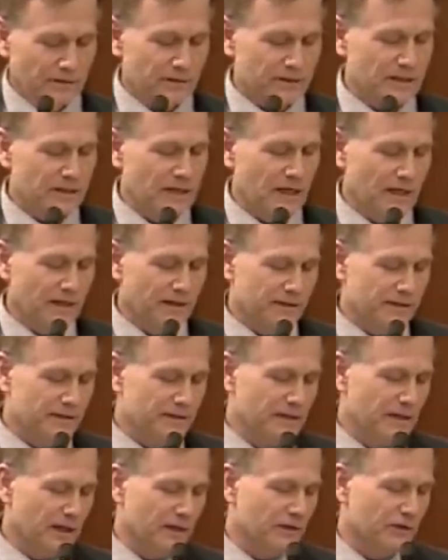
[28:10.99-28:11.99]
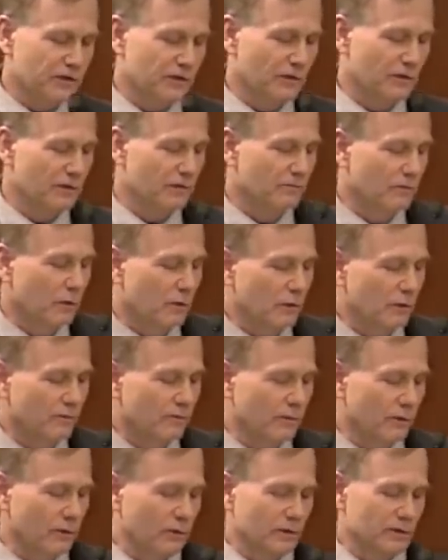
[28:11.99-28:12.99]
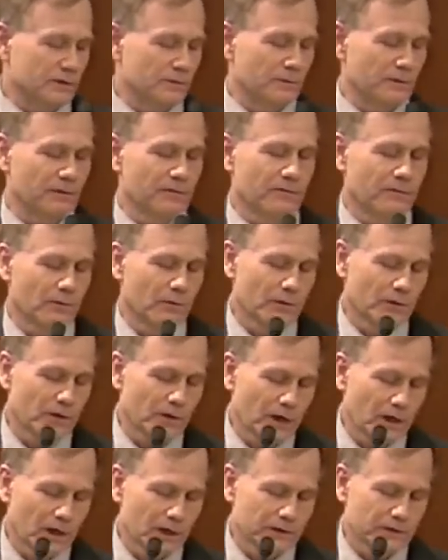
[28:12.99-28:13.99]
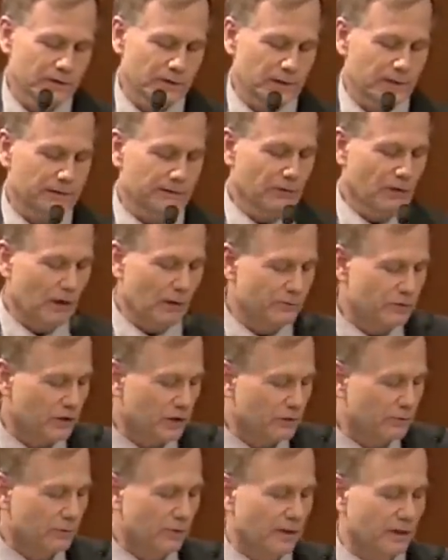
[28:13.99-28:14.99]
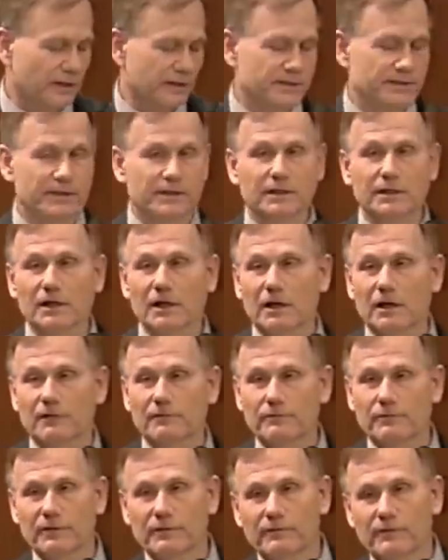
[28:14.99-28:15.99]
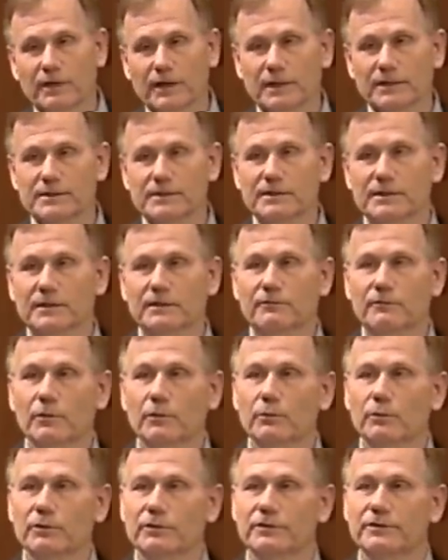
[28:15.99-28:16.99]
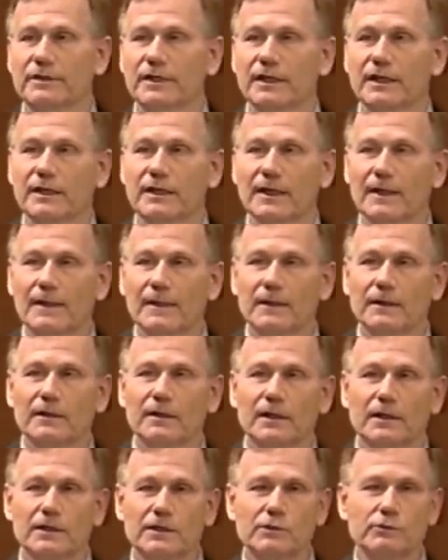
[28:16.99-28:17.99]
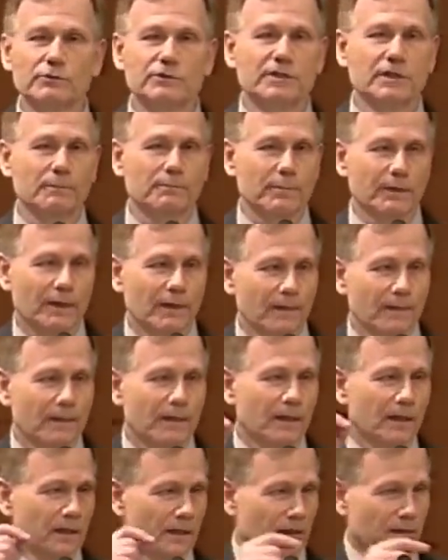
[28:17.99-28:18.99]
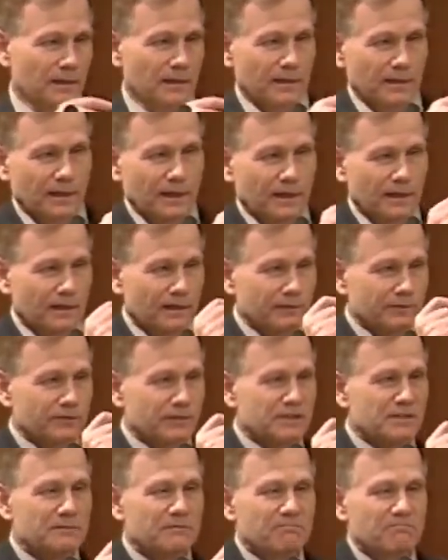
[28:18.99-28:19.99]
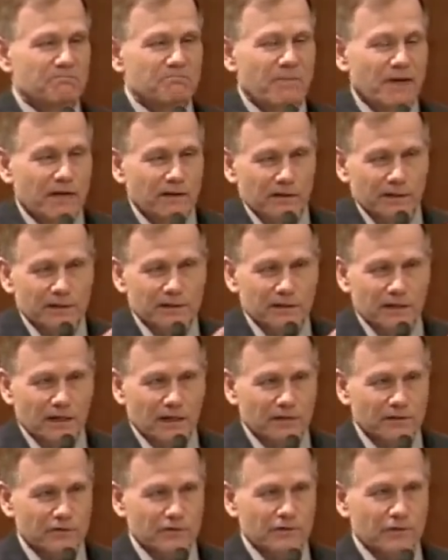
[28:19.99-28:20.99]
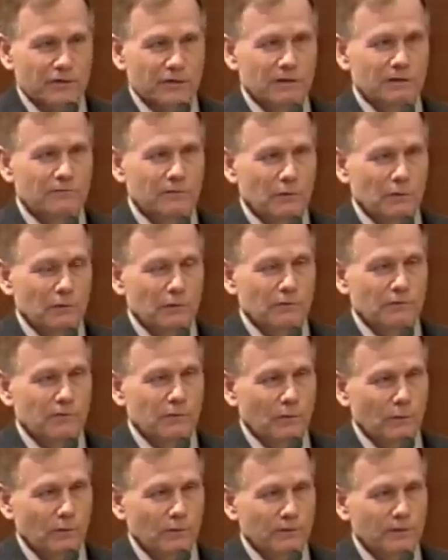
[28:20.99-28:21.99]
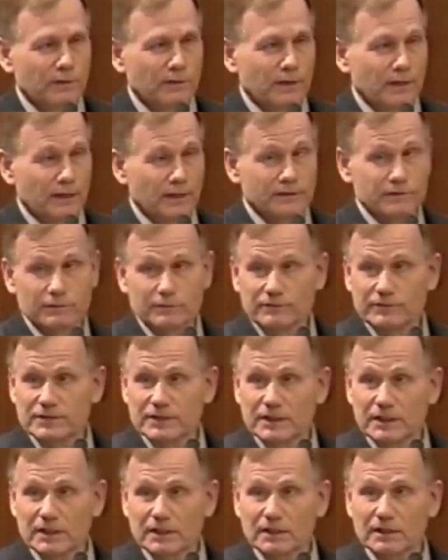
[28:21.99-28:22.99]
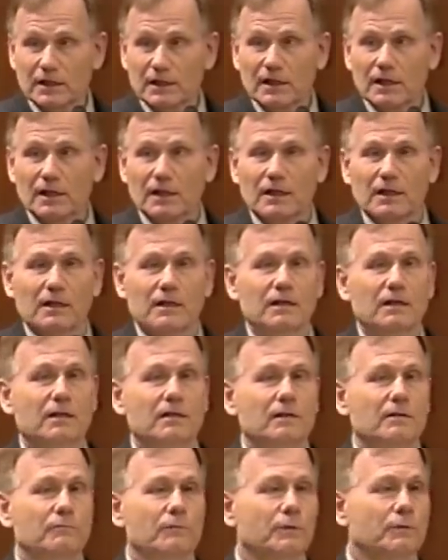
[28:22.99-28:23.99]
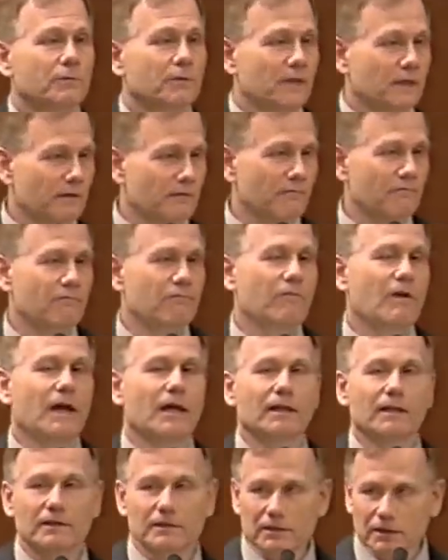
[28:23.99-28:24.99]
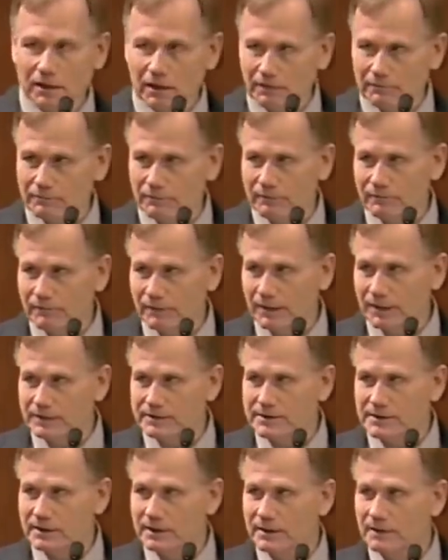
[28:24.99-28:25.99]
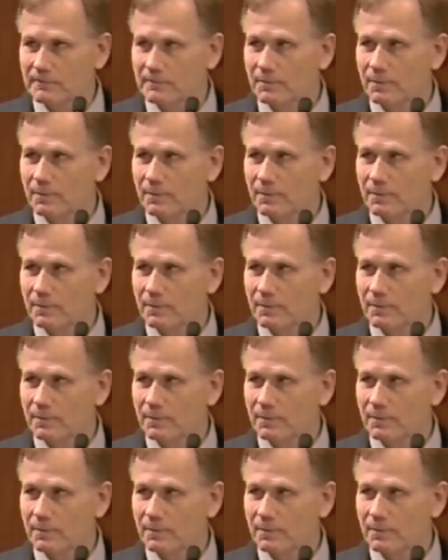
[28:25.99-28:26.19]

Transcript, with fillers: The slightest touch on the vocal folds with a foreign object, object will elicit a cough reflex. If we were to take a Q-tip and just barely touch the vocal fold, as you've seen it, we'd get a violent cough reflex.